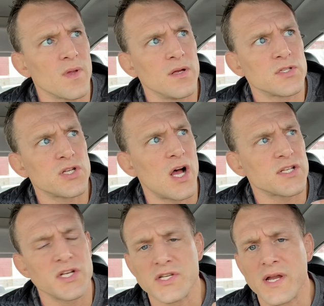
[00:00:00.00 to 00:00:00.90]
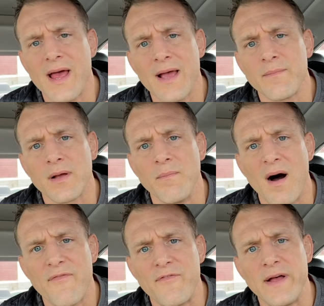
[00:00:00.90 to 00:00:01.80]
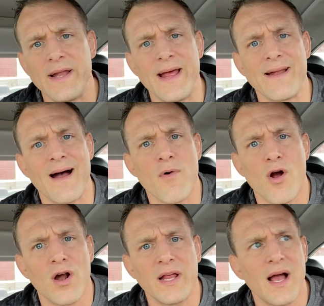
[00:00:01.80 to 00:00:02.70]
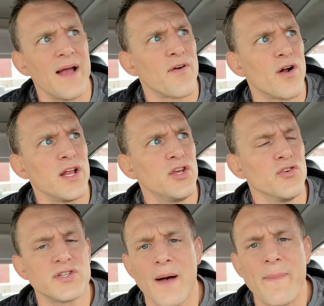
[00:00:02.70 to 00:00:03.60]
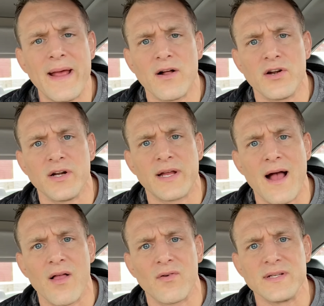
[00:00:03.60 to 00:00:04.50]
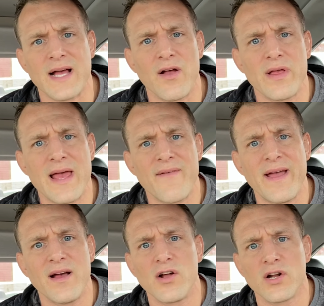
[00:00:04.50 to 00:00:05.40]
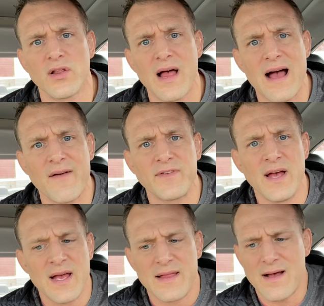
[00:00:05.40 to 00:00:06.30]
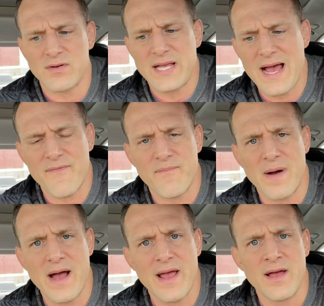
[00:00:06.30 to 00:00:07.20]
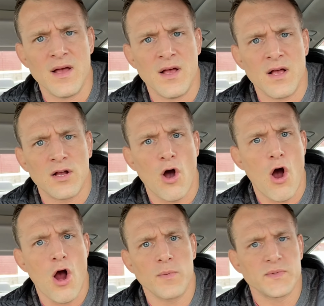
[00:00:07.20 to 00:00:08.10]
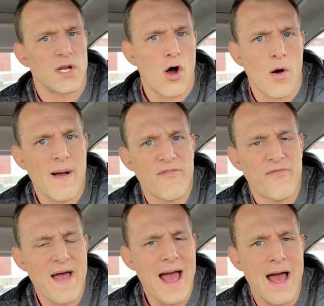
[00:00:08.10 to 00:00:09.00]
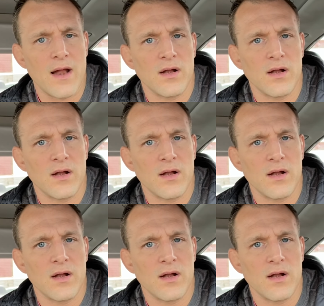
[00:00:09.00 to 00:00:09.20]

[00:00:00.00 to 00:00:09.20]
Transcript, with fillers: sausage and egg McMuffin and I'm already, I've already used up 800 calories. I only have 800 left. That was half my carbs and all my fat.